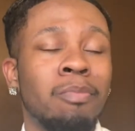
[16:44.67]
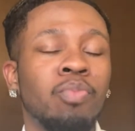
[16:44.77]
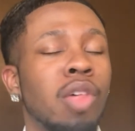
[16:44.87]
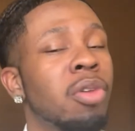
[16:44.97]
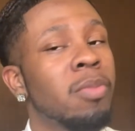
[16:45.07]

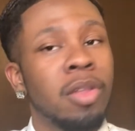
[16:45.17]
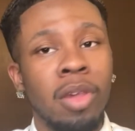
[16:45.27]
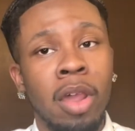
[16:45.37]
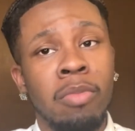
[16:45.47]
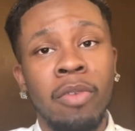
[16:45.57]
that's pretty much
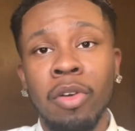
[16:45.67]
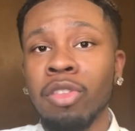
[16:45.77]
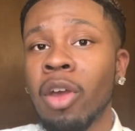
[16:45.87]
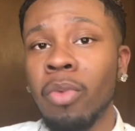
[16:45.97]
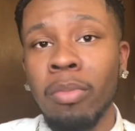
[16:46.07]
it. That's my first
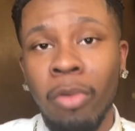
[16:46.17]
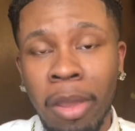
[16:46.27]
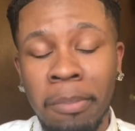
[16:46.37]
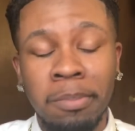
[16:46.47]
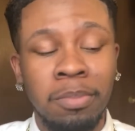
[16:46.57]
time with a boy.
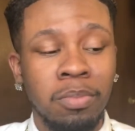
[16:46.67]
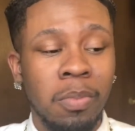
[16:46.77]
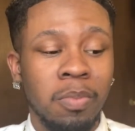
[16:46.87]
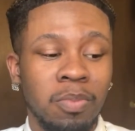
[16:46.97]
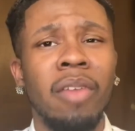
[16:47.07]

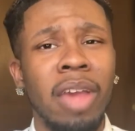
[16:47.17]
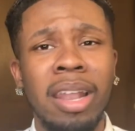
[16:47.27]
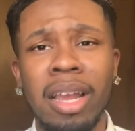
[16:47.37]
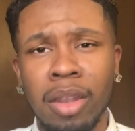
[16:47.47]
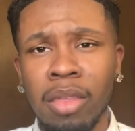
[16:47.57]
If y'all
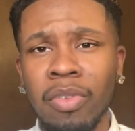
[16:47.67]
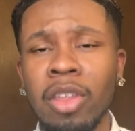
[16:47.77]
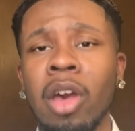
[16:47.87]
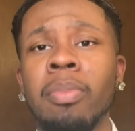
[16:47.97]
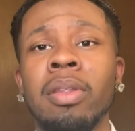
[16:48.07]
like this
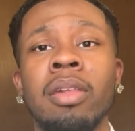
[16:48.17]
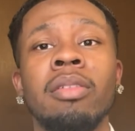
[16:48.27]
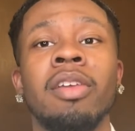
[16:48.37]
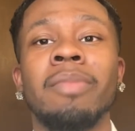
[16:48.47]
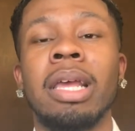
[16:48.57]
video, please
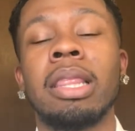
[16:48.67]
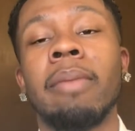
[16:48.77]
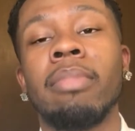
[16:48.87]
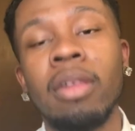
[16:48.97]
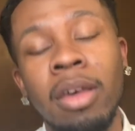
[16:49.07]
give me a
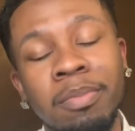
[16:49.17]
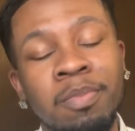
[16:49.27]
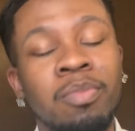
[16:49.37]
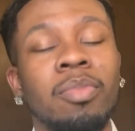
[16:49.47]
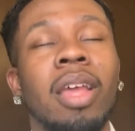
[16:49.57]
thumbs up,
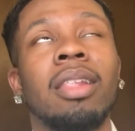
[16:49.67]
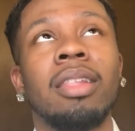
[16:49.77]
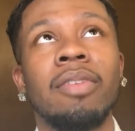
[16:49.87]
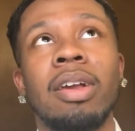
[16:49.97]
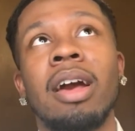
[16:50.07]

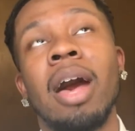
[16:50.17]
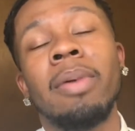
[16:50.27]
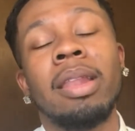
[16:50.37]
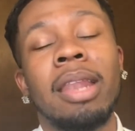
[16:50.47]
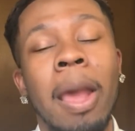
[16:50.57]
leave a
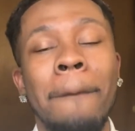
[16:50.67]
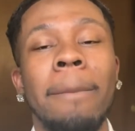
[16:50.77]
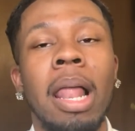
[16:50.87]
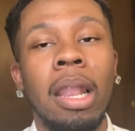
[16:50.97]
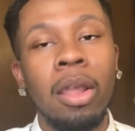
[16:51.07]
comment down
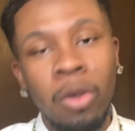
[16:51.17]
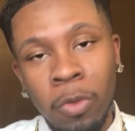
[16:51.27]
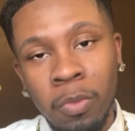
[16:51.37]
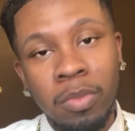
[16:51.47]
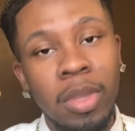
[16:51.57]
below,
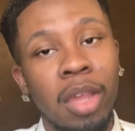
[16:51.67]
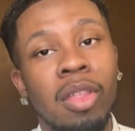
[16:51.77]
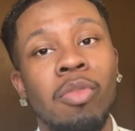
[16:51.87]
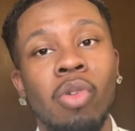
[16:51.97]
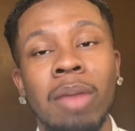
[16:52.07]
and
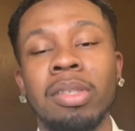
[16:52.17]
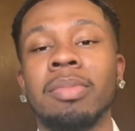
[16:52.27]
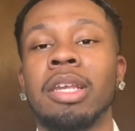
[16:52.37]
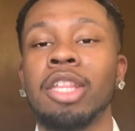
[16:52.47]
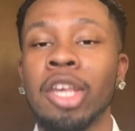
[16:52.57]
subscribe to
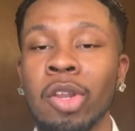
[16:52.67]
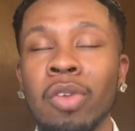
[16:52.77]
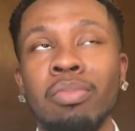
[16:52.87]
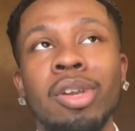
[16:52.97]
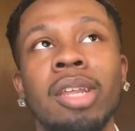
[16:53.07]
my channel,
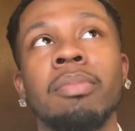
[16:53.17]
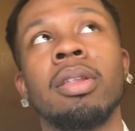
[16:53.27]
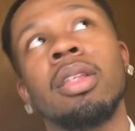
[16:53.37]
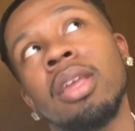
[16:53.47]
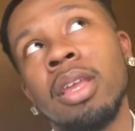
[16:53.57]
pretty
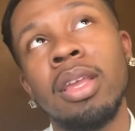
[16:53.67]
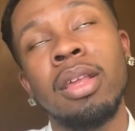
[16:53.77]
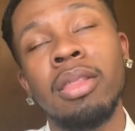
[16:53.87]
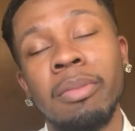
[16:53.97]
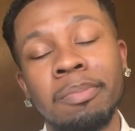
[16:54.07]

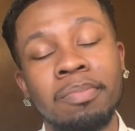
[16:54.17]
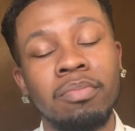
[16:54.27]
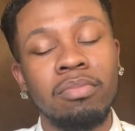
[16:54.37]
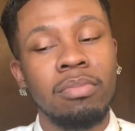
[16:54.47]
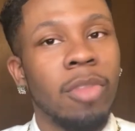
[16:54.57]
please.
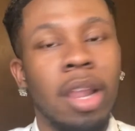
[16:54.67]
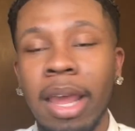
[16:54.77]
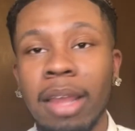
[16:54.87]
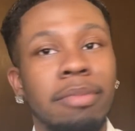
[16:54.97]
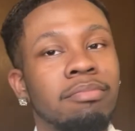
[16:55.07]

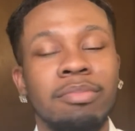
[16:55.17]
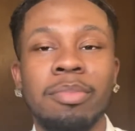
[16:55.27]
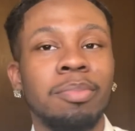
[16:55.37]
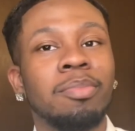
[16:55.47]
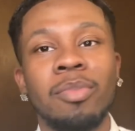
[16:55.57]
Like,
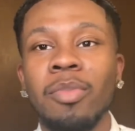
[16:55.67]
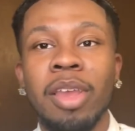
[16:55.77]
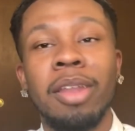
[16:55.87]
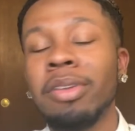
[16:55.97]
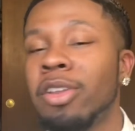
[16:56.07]

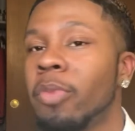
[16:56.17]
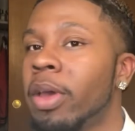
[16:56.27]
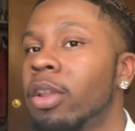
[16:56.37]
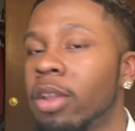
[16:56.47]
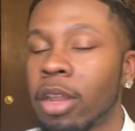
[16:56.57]
it don't get no
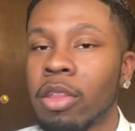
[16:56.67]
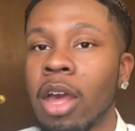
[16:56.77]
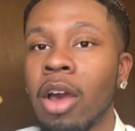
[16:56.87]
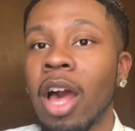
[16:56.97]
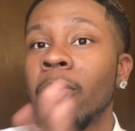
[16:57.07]
better than this,
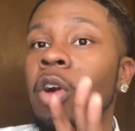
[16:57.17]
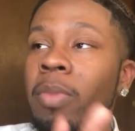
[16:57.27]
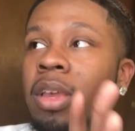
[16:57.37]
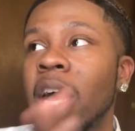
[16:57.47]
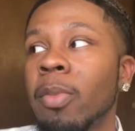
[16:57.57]
y'all. I'm gonna
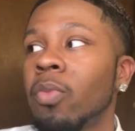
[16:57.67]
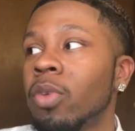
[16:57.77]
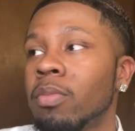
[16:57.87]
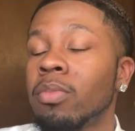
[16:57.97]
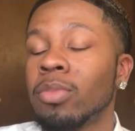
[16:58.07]
be coming
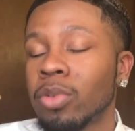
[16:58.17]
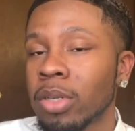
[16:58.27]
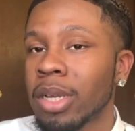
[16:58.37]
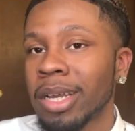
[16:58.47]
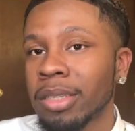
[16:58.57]
with more
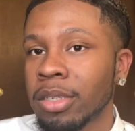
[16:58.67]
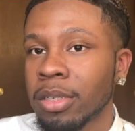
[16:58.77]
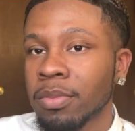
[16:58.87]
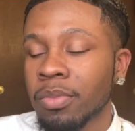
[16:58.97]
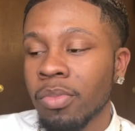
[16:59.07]
content.